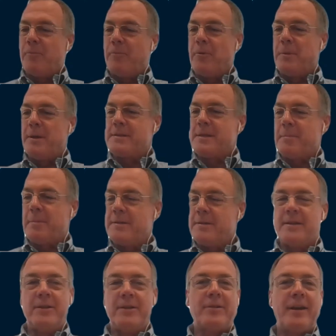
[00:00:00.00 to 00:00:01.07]
Thank you,
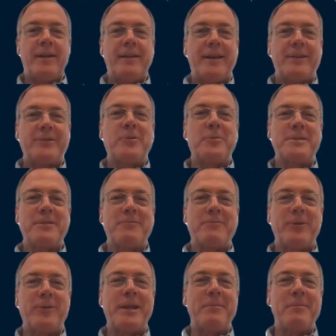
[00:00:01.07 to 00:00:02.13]
Cepeda, for your question.
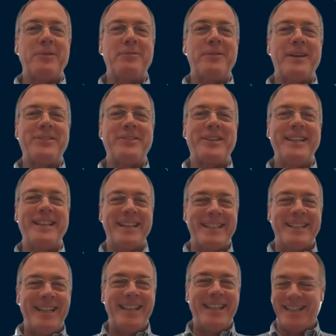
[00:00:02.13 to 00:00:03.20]
I'll start off with
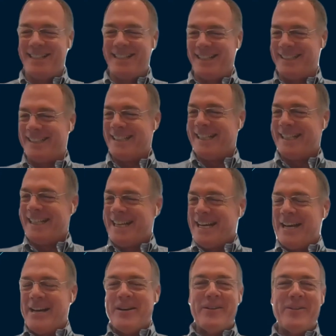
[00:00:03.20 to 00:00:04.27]
DLR. Like you
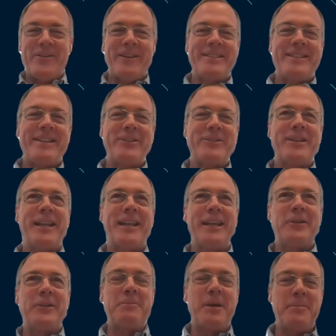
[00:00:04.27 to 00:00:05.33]
mentioned, it's nice and
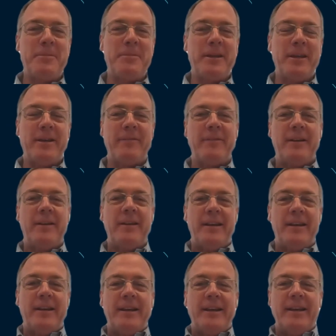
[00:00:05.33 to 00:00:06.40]
fresh.
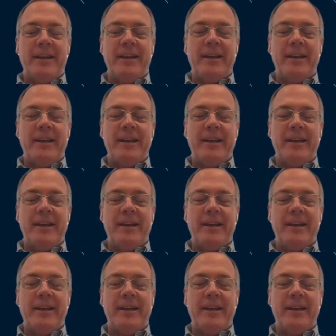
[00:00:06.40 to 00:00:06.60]
So